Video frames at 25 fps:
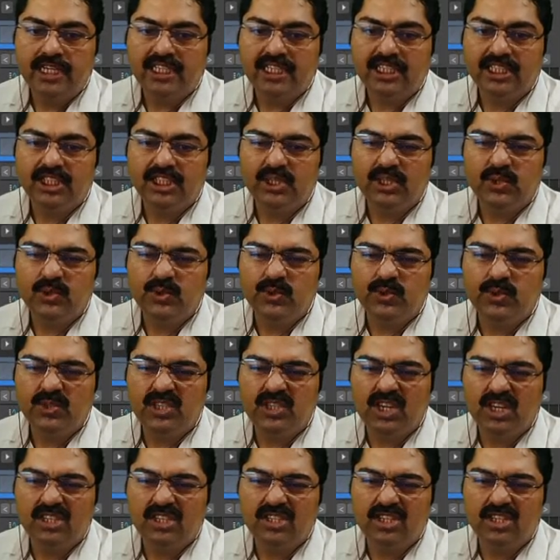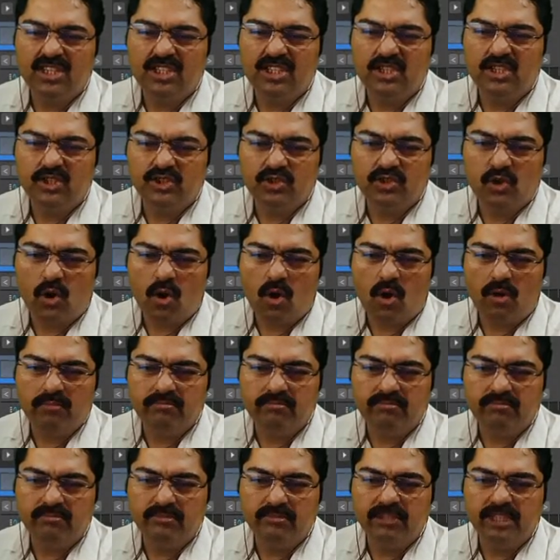Due to
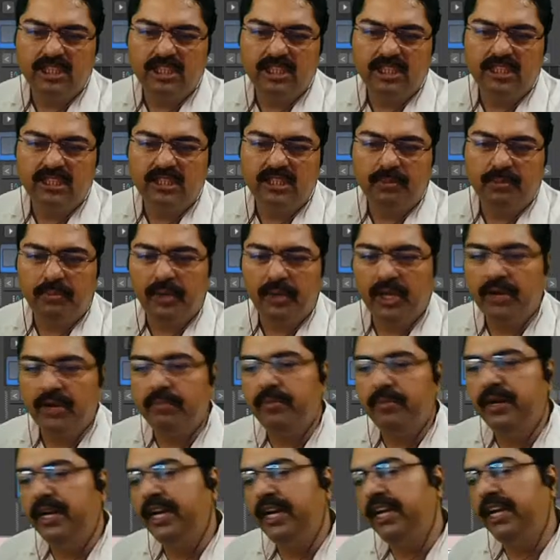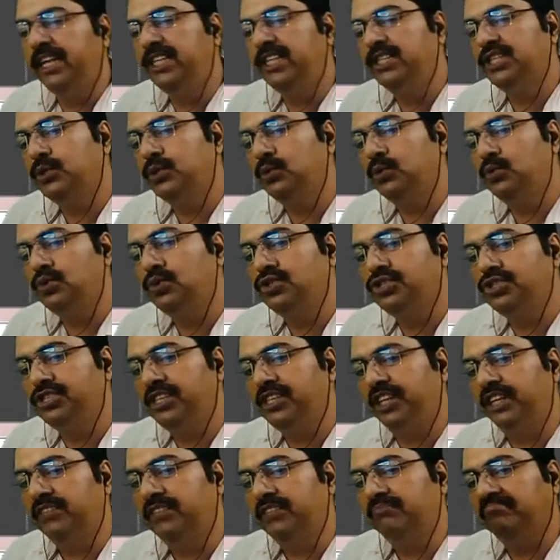thunderstorm, the pyramid is twisted.